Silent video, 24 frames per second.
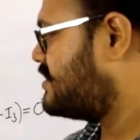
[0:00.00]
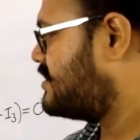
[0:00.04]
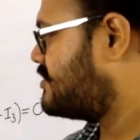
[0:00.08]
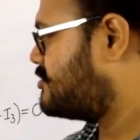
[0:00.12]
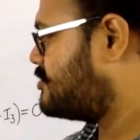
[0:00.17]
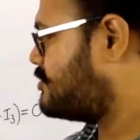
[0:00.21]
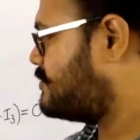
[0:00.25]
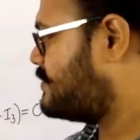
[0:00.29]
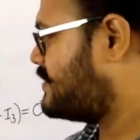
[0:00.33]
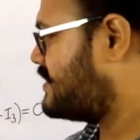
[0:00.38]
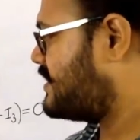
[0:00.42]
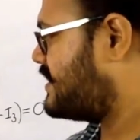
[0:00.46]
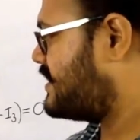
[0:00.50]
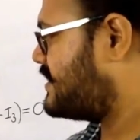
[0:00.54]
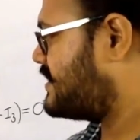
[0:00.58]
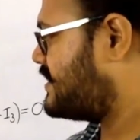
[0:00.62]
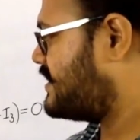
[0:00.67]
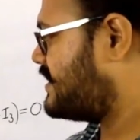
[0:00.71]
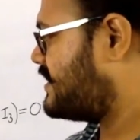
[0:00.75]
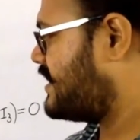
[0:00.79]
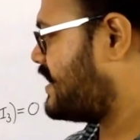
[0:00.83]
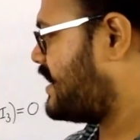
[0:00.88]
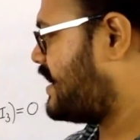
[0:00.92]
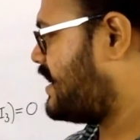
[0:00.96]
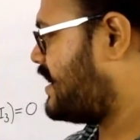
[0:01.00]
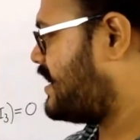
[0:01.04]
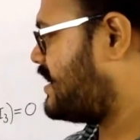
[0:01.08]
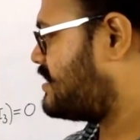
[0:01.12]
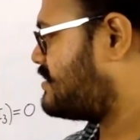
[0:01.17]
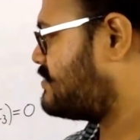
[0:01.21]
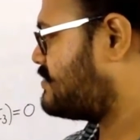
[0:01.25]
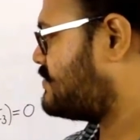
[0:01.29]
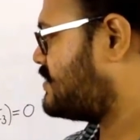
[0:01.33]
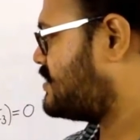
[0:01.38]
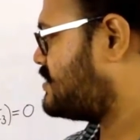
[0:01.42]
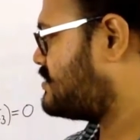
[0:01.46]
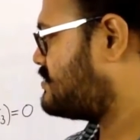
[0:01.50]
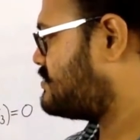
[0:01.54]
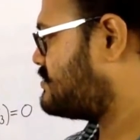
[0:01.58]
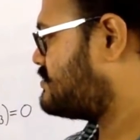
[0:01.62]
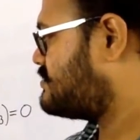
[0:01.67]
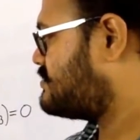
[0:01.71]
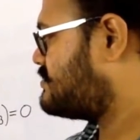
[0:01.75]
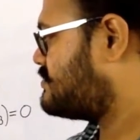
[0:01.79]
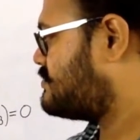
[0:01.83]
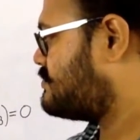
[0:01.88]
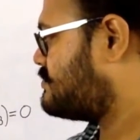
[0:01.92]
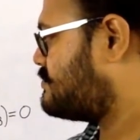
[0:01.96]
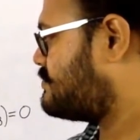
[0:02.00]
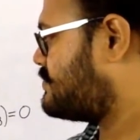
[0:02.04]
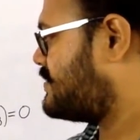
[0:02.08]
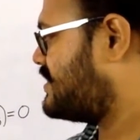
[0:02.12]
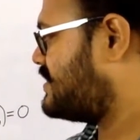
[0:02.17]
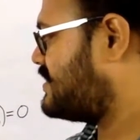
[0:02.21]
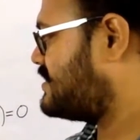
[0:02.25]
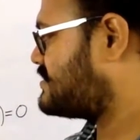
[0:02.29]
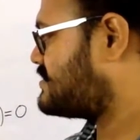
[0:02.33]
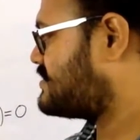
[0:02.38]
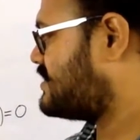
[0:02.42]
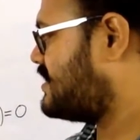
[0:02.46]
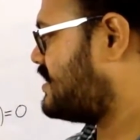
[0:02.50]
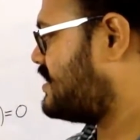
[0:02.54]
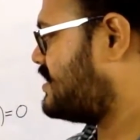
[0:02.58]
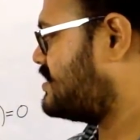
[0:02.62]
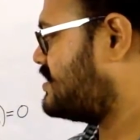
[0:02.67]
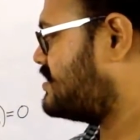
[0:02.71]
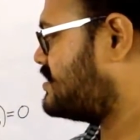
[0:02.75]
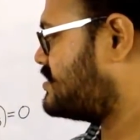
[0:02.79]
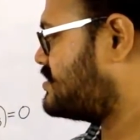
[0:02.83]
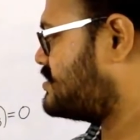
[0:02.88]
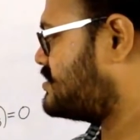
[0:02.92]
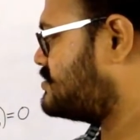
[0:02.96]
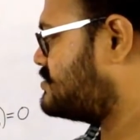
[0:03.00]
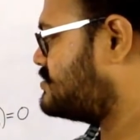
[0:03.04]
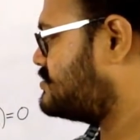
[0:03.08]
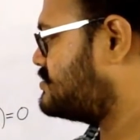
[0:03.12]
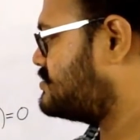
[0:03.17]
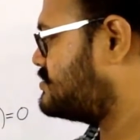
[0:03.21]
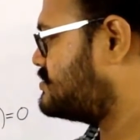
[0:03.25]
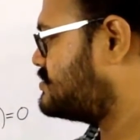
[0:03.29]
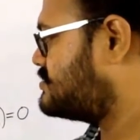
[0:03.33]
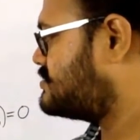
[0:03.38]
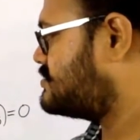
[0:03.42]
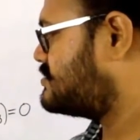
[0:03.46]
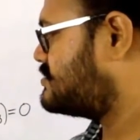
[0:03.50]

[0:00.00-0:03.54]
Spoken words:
you'll be getting R1 plus R2